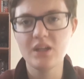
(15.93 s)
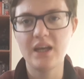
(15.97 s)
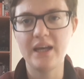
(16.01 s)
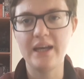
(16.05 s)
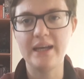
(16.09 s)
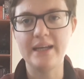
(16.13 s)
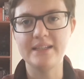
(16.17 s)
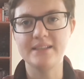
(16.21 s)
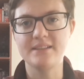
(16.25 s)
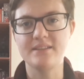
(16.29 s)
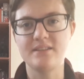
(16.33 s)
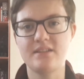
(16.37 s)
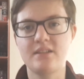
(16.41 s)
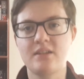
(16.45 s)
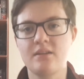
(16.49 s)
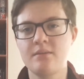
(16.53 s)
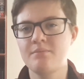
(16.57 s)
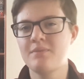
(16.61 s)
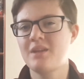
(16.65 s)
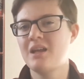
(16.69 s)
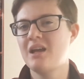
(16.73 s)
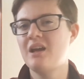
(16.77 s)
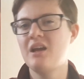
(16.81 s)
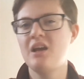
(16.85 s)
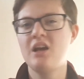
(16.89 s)
And
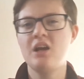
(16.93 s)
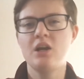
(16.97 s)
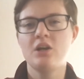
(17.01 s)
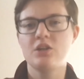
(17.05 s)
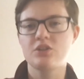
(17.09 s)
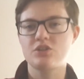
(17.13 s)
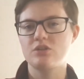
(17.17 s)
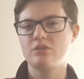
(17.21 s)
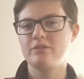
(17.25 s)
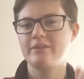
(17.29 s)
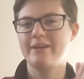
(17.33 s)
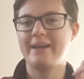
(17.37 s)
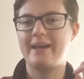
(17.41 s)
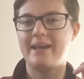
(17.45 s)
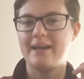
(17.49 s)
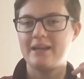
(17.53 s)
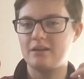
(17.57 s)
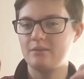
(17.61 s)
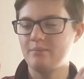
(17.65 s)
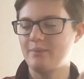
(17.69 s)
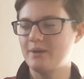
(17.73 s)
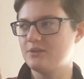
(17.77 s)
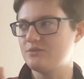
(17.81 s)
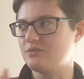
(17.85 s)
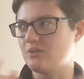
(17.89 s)
sorry again
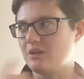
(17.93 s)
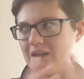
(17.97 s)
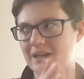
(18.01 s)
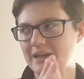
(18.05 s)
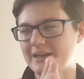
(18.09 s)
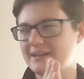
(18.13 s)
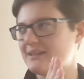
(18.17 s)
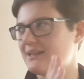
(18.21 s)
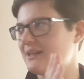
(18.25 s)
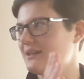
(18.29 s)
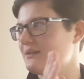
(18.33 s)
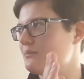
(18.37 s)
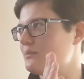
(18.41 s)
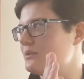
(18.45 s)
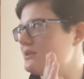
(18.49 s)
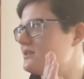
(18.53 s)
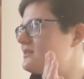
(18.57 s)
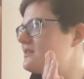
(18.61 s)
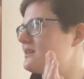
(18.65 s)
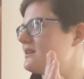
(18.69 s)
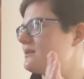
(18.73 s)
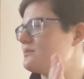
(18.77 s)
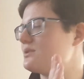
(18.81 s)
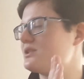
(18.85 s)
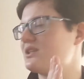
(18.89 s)
about the lighting, but
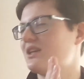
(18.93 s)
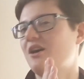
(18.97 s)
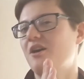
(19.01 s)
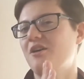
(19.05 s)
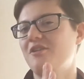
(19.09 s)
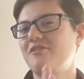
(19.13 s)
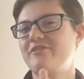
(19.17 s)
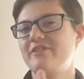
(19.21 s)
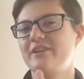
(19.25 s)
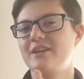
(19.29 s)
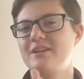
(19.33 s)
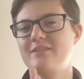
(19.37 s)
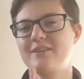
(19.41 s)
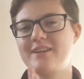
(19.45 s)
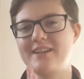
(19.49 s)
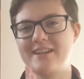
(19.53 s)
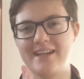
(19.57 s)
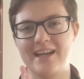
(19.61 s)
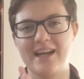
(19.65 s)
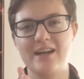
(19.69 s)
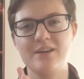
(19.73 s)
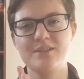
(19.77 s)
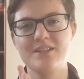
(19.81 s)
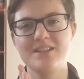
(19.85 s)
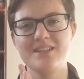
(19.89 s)
I'm still figuring it
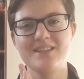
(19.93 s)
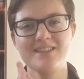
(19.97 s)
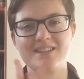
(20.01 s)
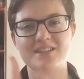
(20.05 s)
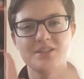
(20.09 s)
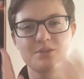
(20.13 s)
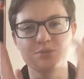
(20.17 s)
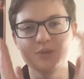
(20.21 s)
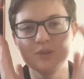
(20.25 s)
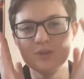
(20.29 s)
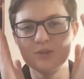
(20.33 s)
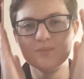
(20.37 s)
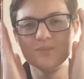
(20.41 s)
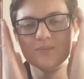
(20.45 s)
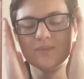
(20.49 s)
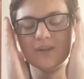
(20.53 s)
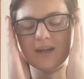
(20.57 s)
out in this room.